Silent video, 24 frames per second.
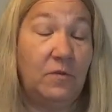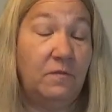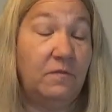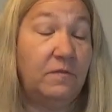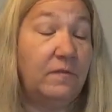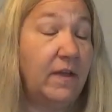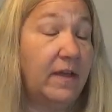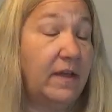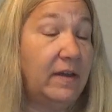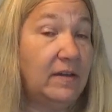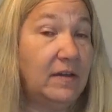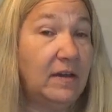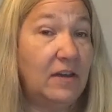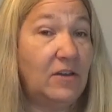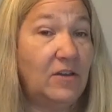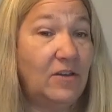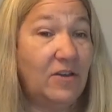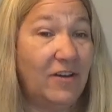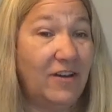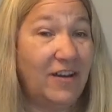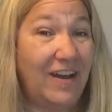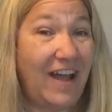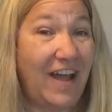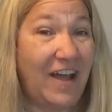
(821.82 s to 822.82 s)
find in
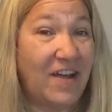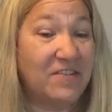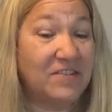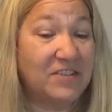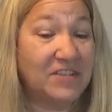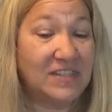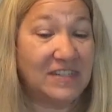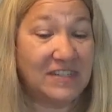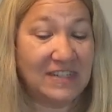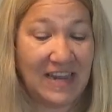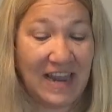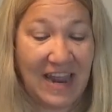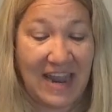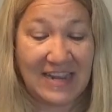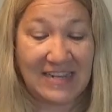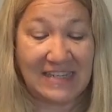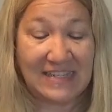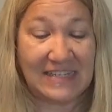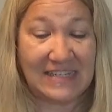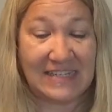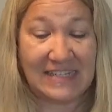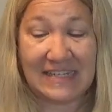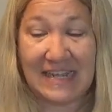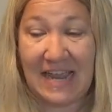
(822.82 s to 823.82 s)
your house and
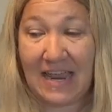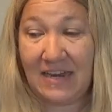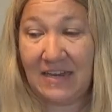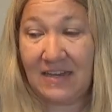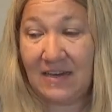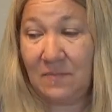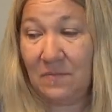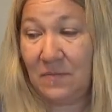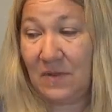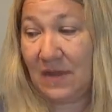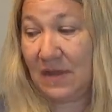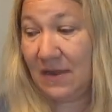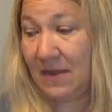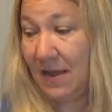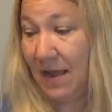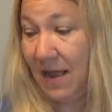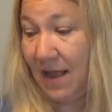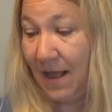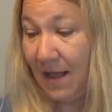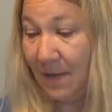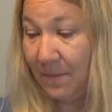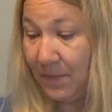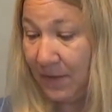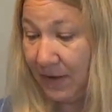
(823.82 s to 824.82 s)
send me
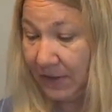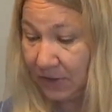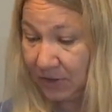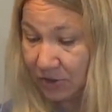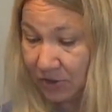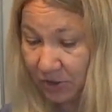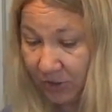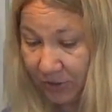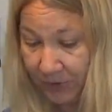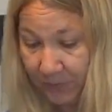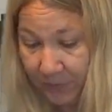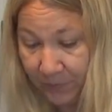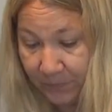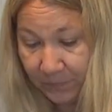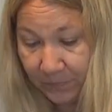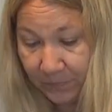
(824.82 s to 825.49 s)
a picture.